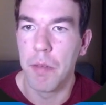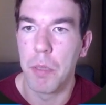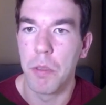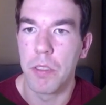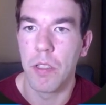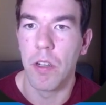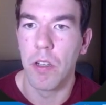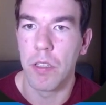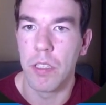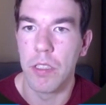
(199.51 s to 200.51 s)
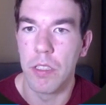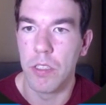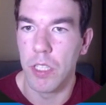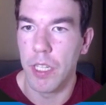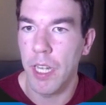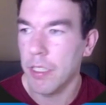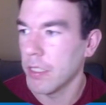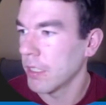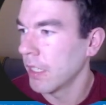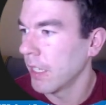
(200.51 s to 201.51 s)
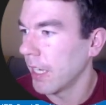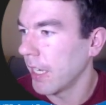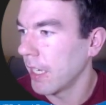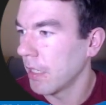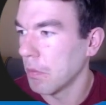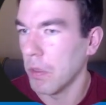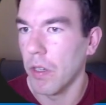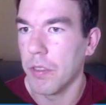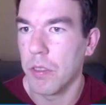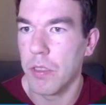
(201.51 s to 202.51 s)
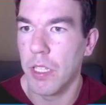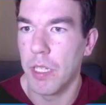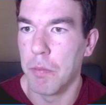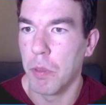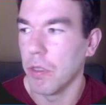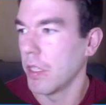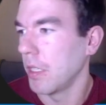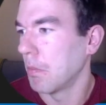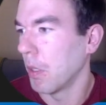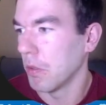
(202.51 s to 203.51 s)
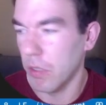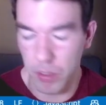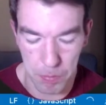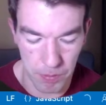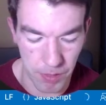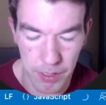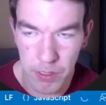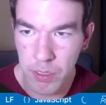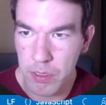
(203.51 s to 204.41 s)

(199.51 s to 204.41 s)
posthog.js, and we're also going to import the posthog provider.